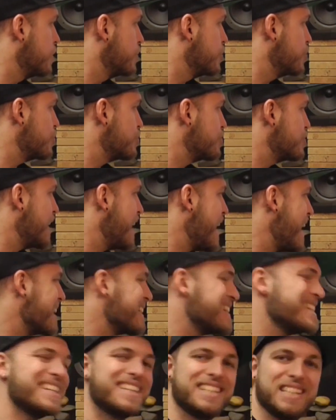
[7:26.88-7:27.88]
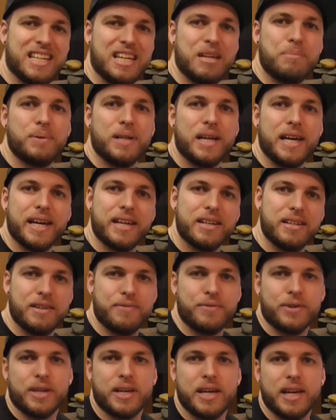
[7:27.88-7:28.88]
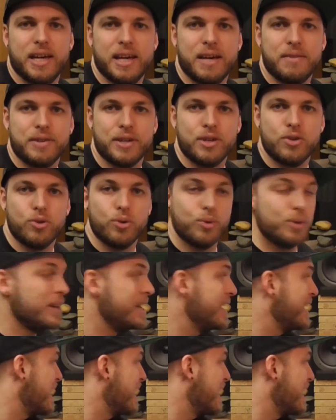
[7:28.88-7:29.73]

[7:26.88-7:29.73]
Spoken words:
you're technically playing in a different key every chord.